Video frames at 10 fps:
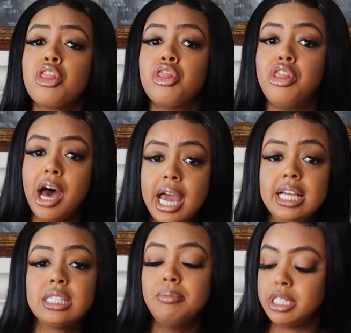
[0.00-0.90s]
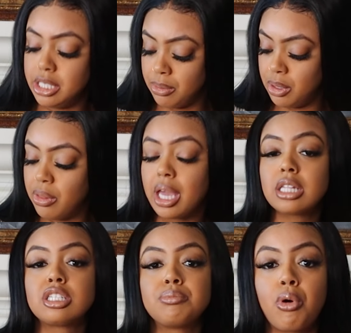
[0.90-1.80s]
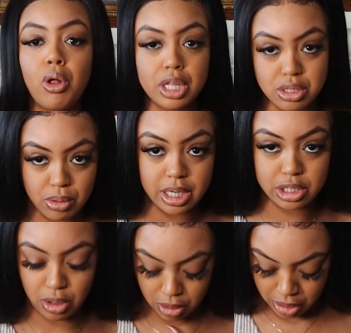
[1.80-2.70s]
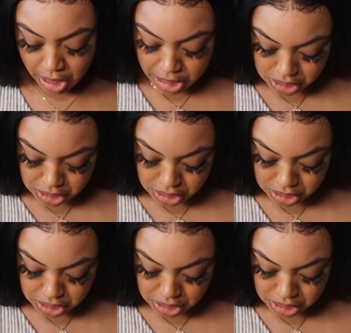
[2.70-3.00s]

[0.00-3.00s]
That is the material that gets Baileys on it, y'all.